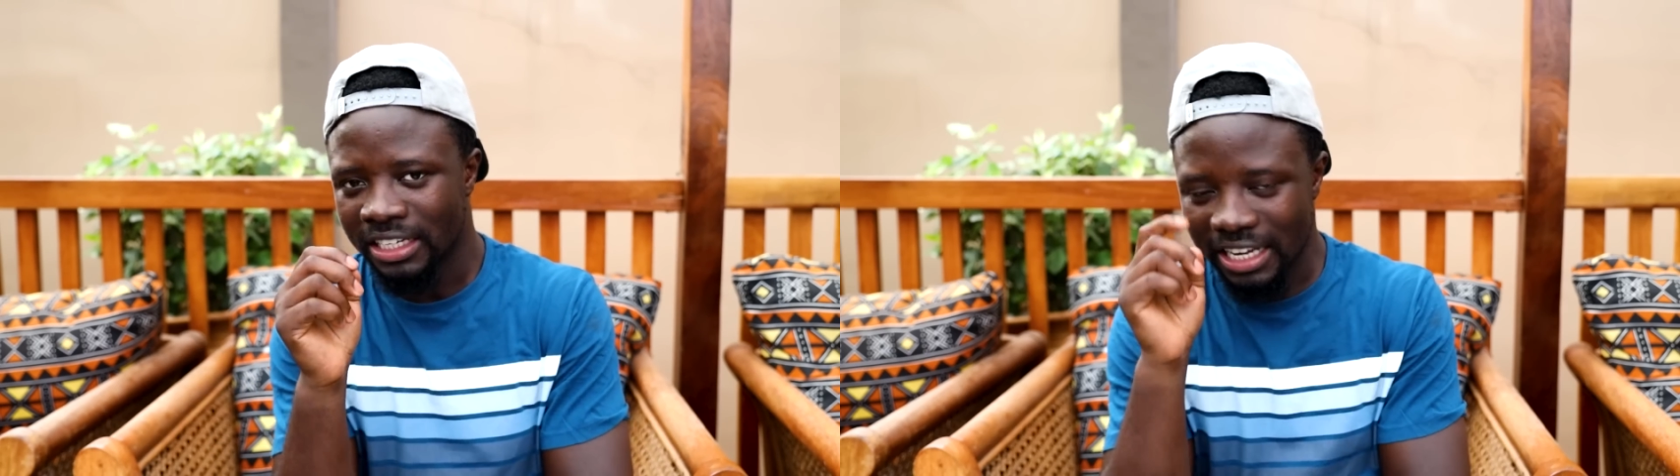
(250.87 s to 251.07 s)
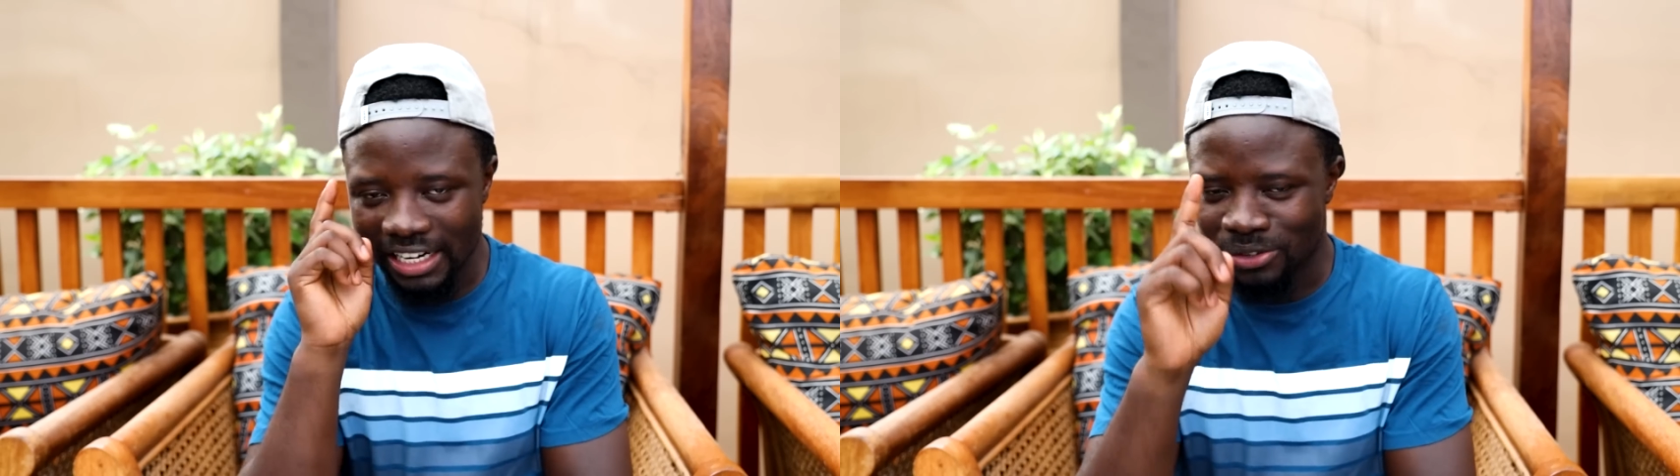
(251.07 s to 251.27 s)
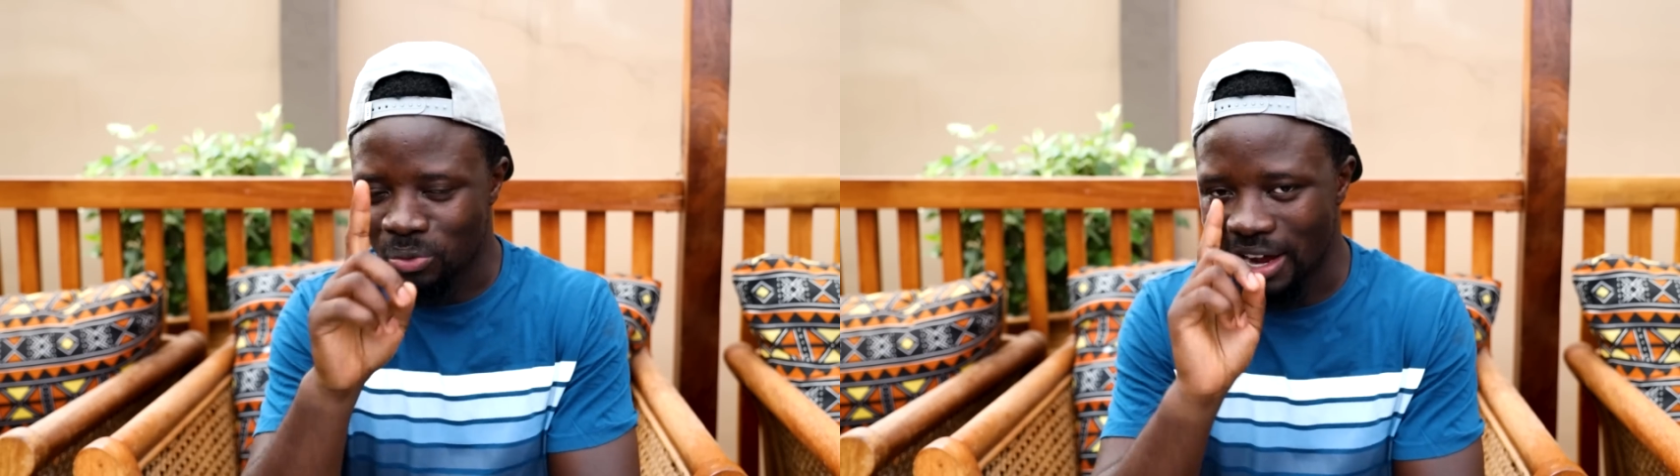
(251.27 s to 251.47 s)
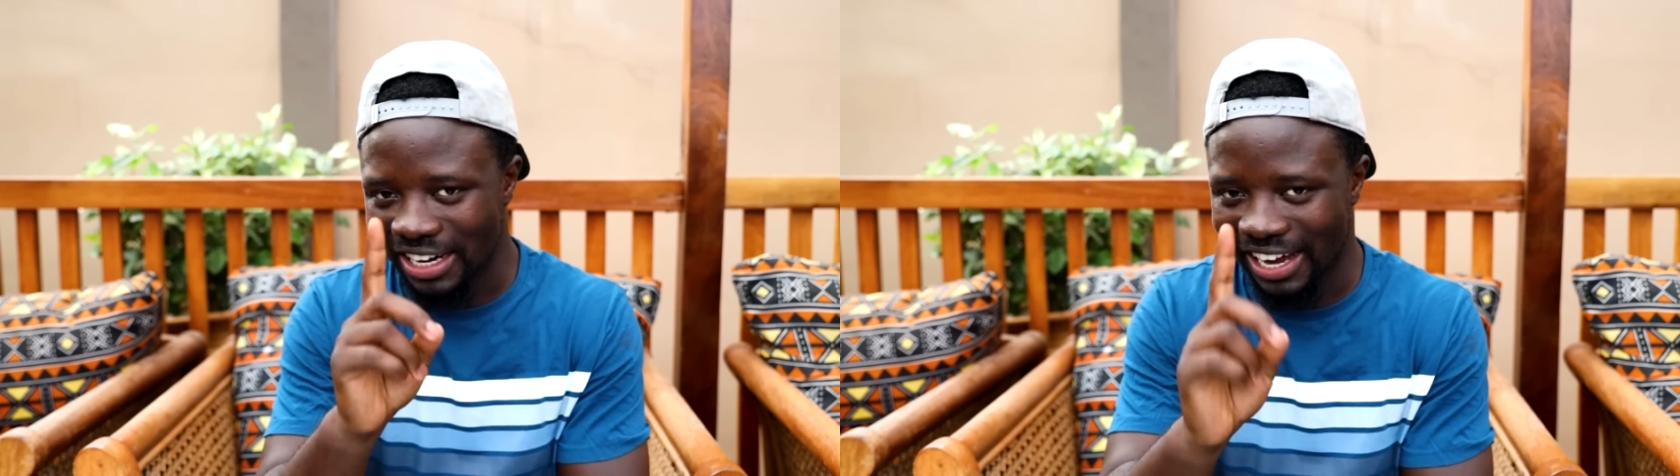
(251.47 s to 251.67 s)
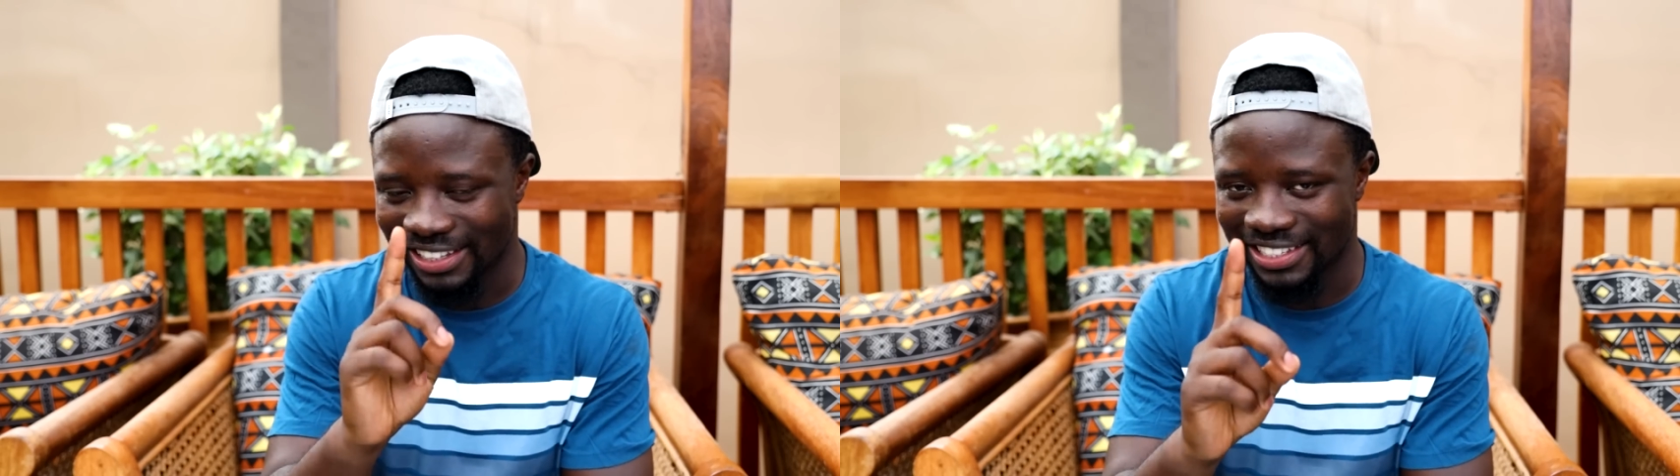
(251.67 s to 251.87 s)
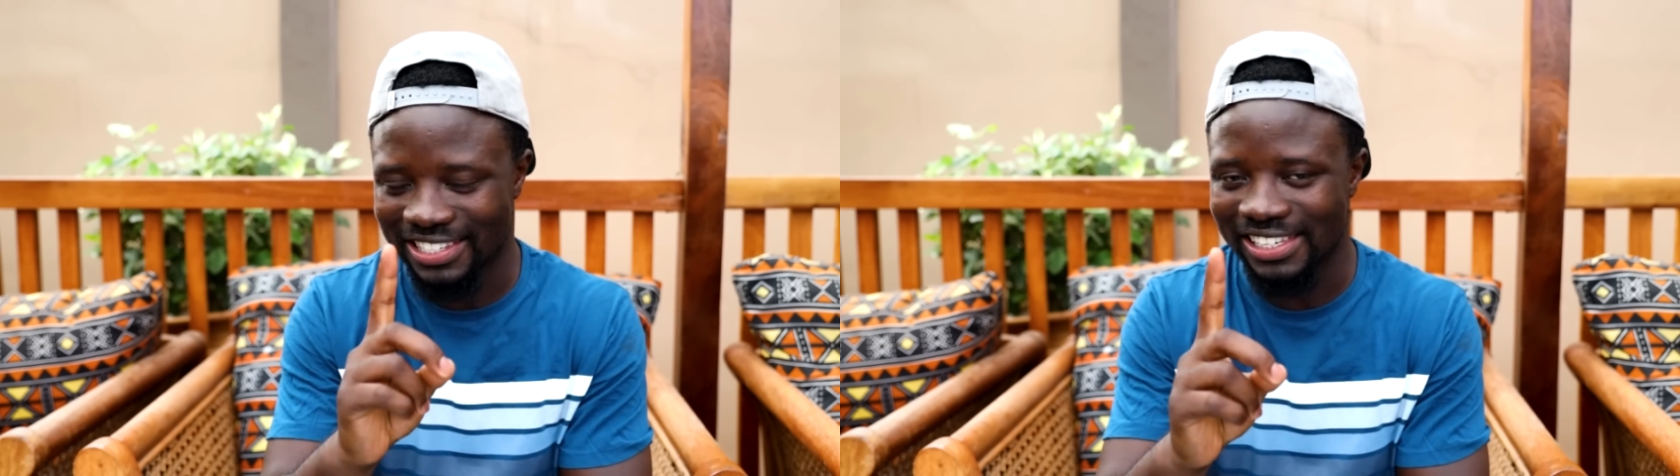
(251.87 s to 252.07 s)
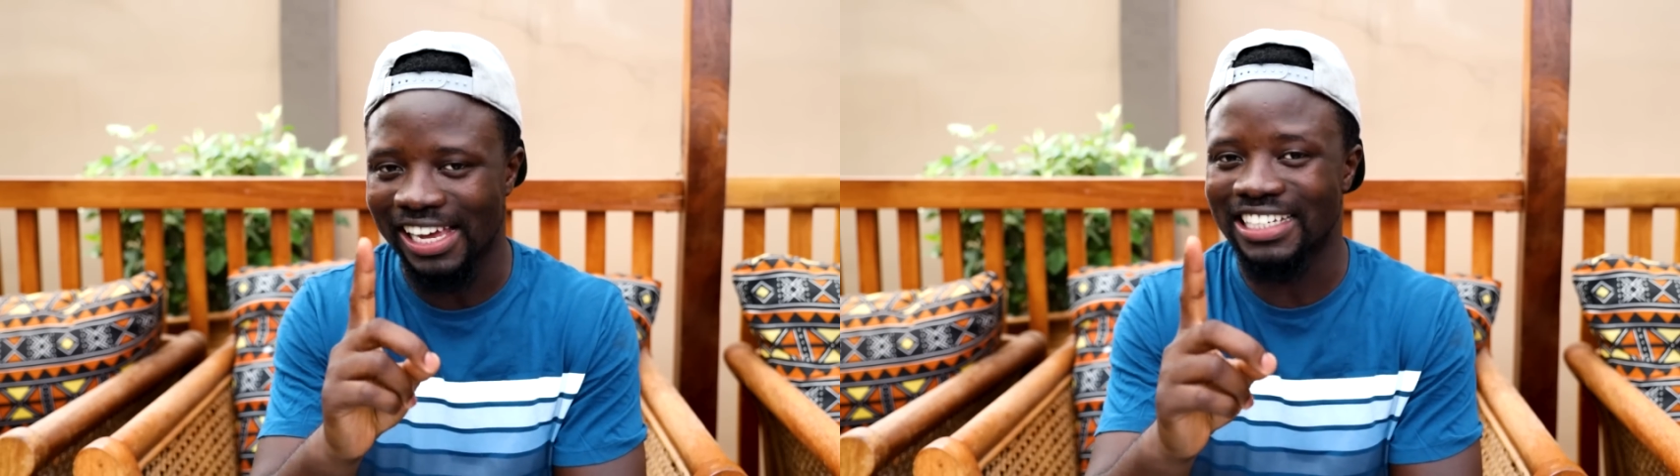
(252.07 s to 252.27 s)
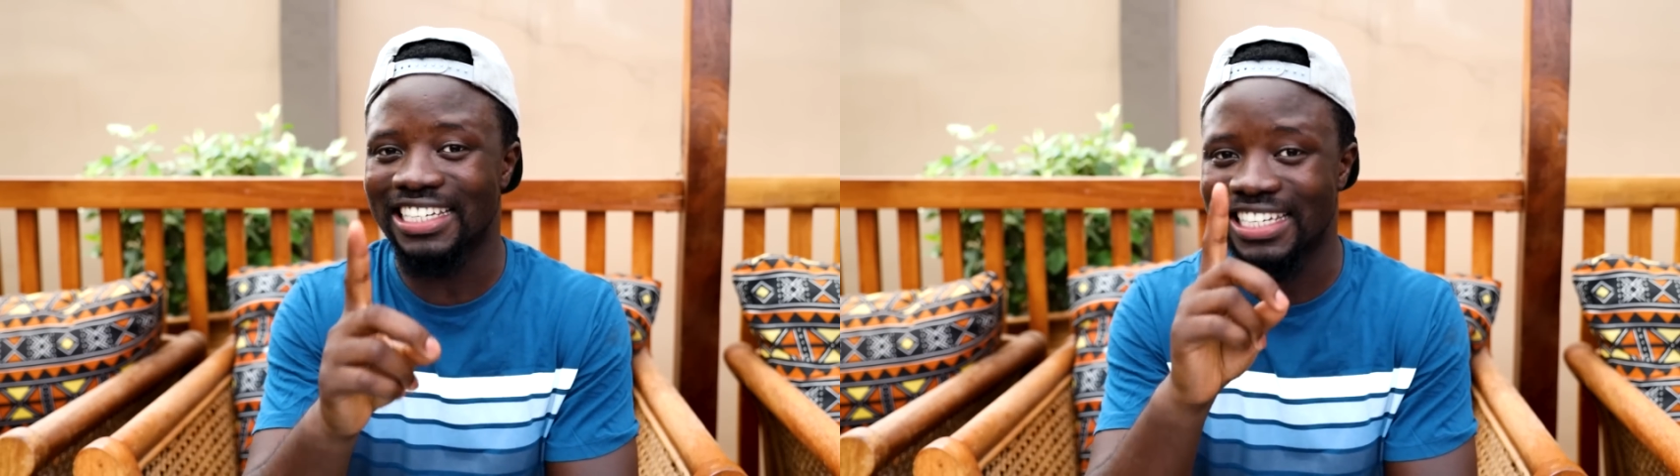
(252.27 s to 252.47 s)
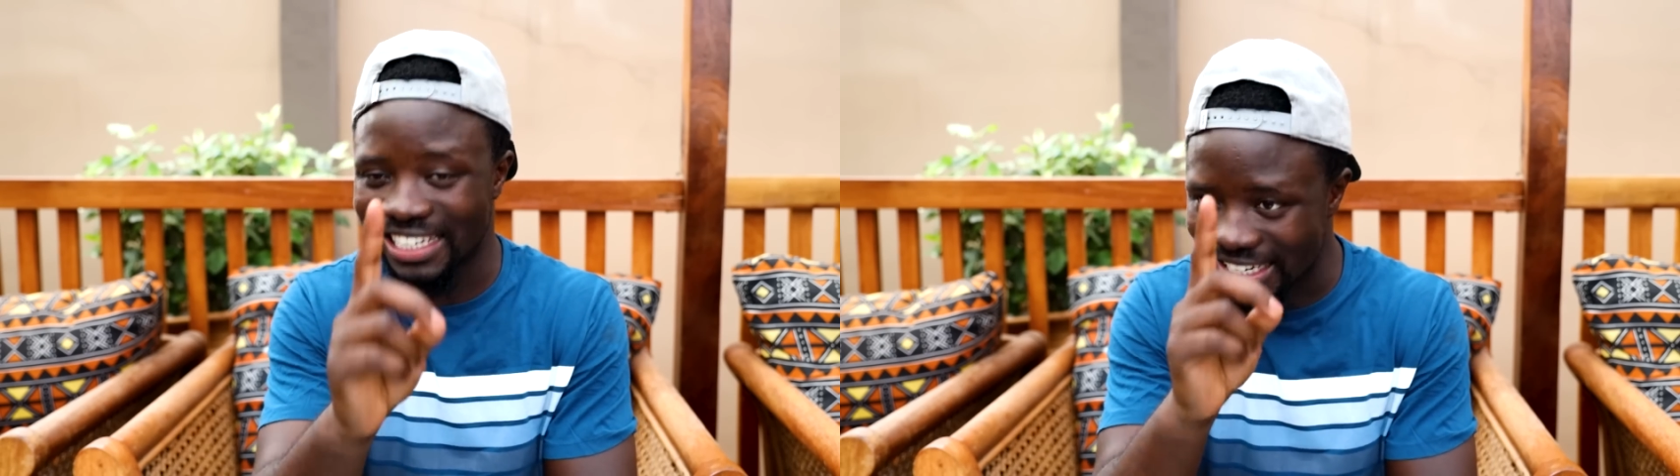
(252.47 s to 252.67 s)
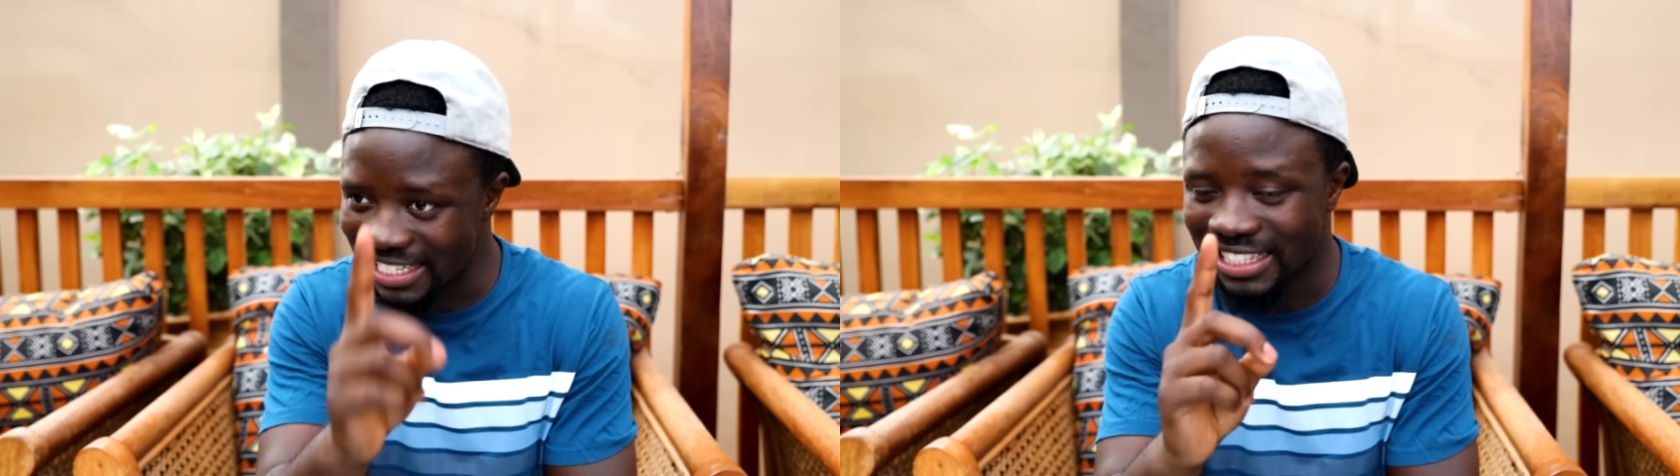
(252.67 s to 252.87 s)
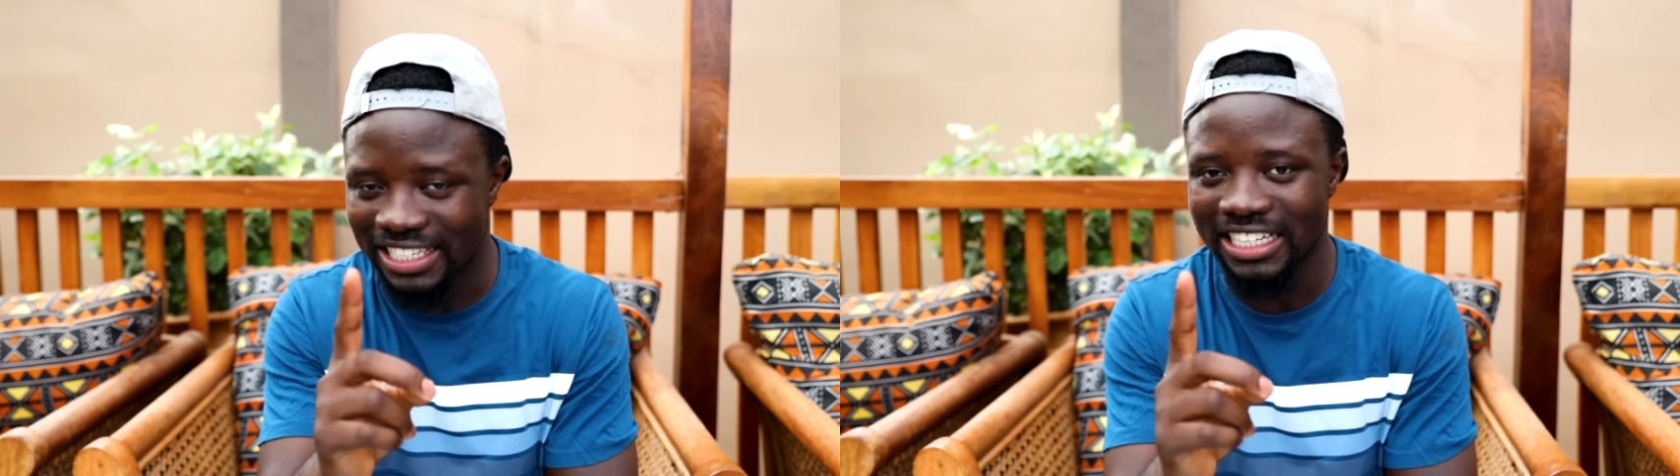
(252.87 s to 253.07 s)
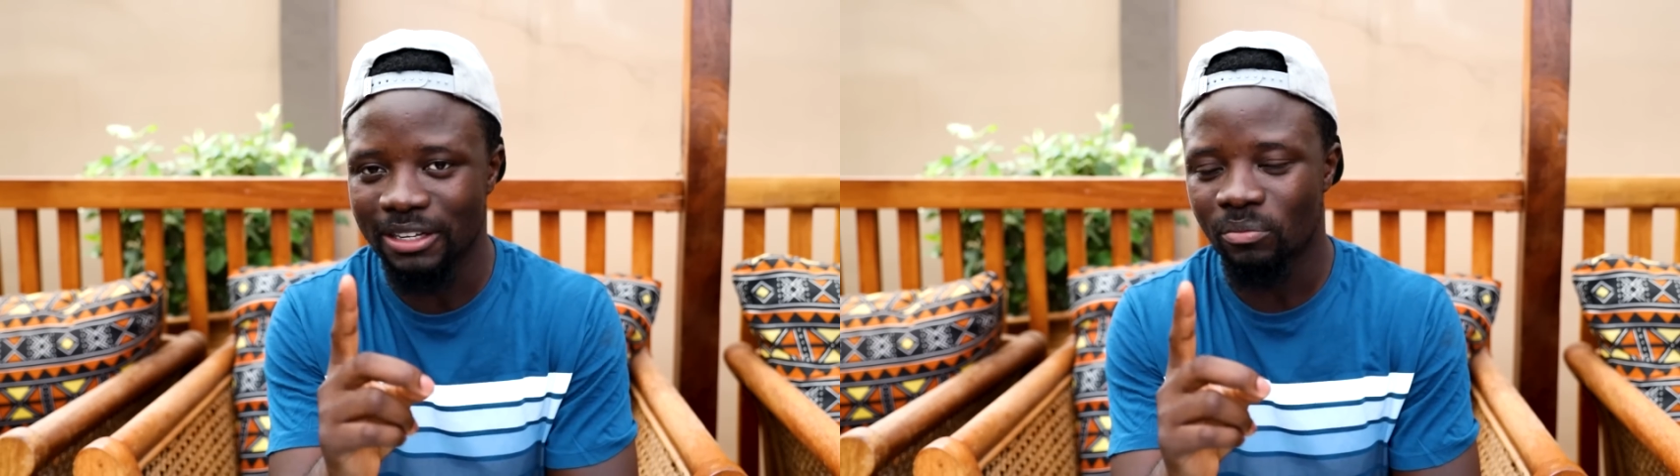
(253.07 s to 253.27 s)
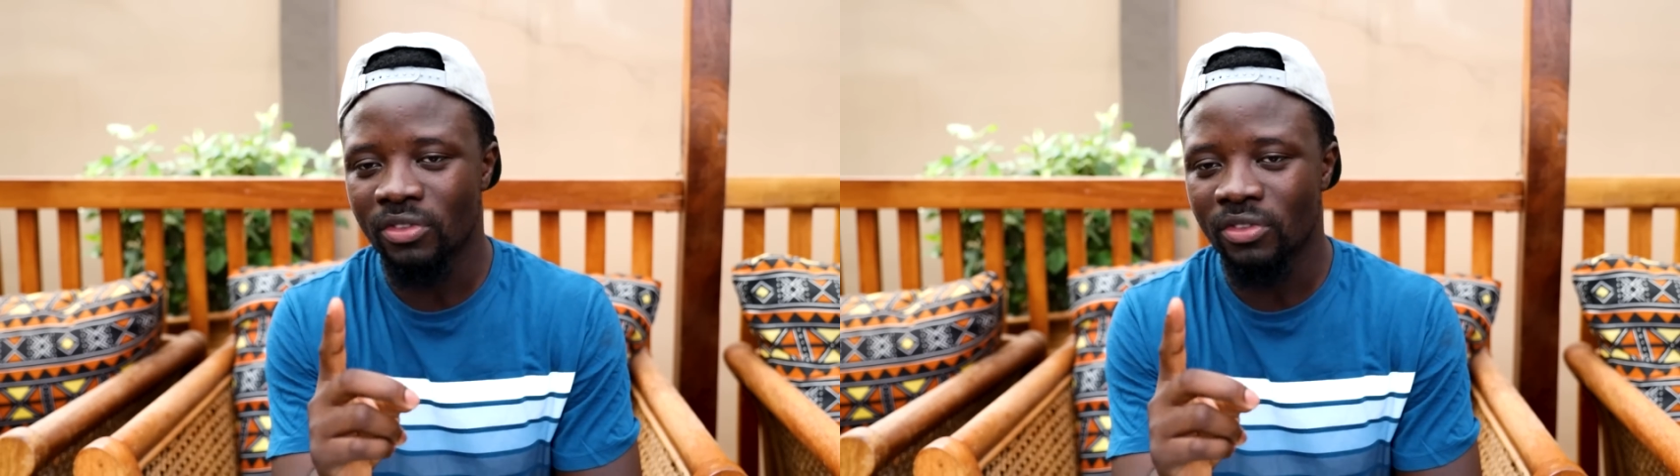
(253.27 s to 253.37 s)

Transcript: There is one artist here, Nshienti,